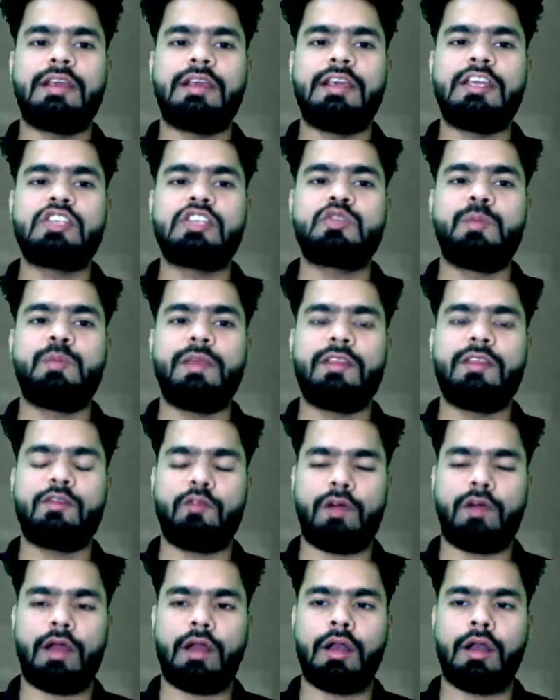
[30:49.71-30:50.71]
Each means
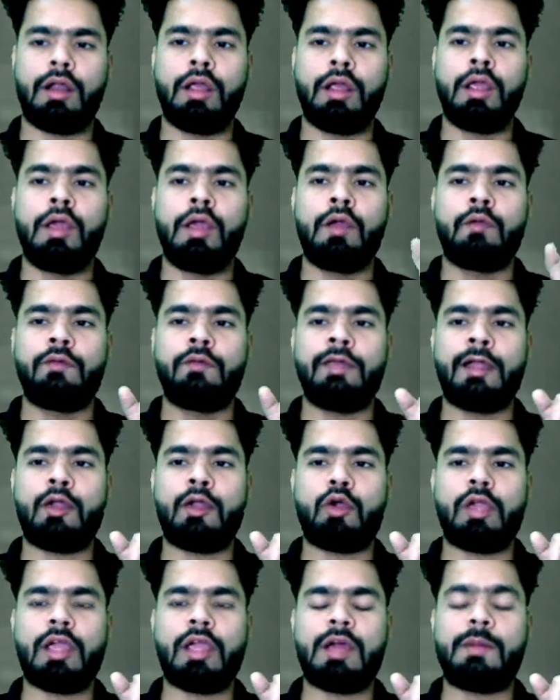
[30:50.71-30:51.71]
one. We are
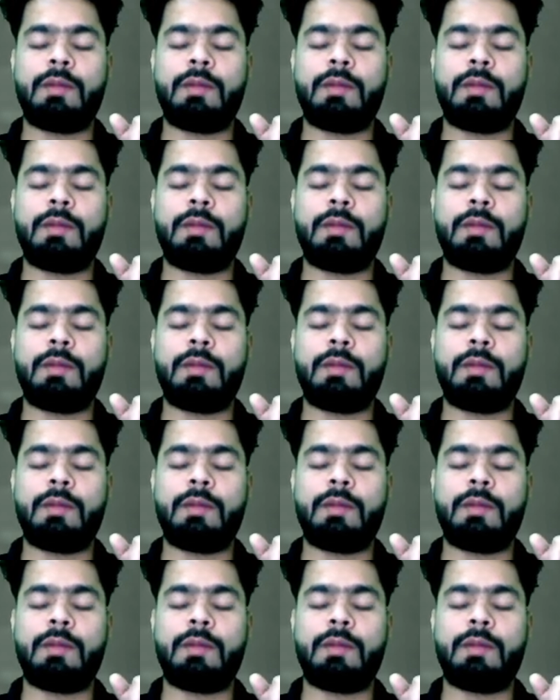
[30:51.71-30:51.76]
talking